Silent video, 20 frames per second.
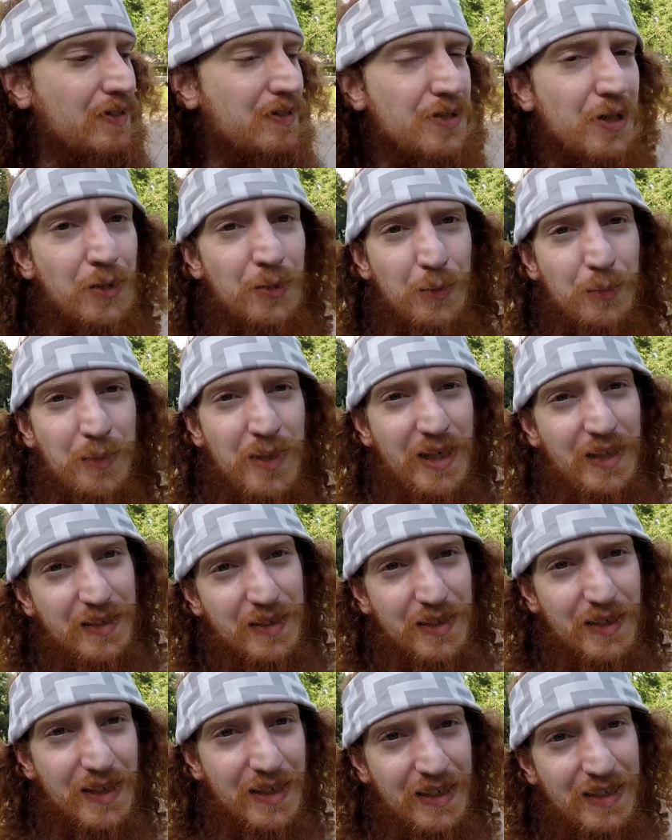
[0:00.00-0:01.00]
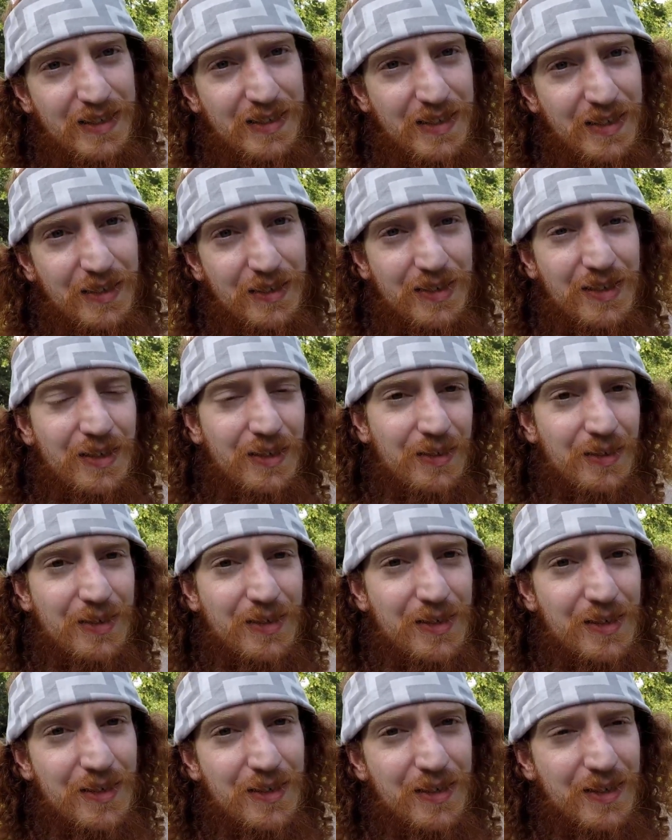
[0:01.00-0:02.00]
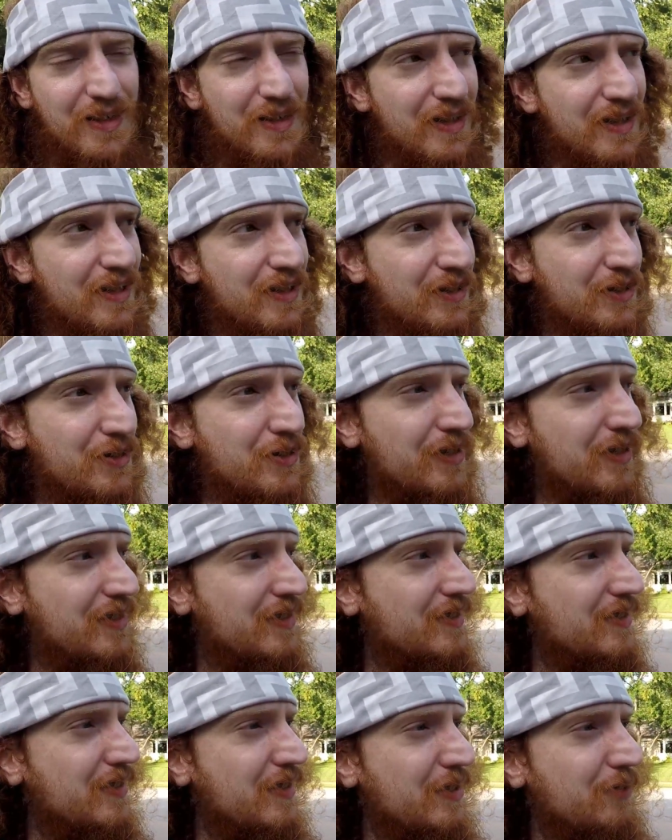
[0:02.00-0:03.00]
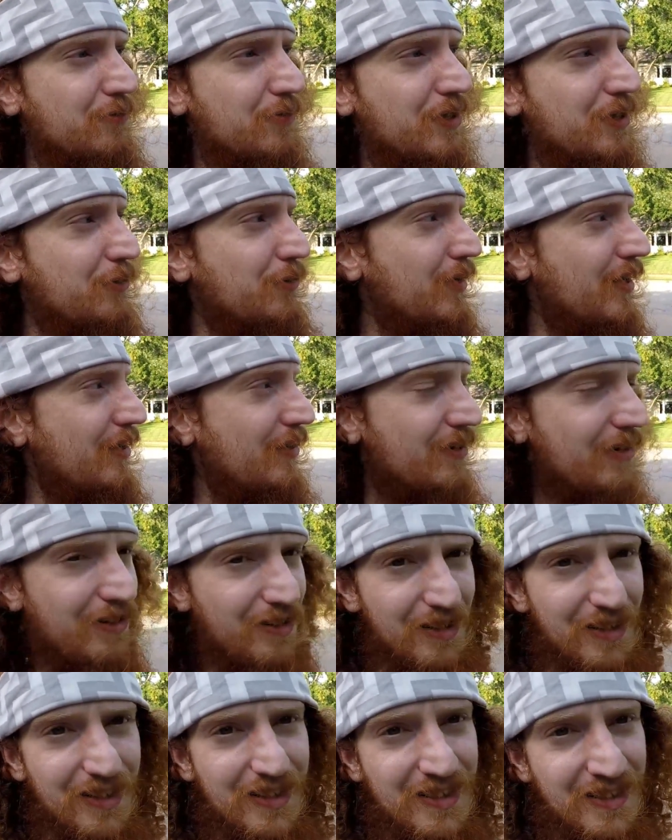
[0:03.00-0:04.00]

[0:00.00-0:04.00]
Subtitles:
don't mean they're easier to learn than tricks that require ollies.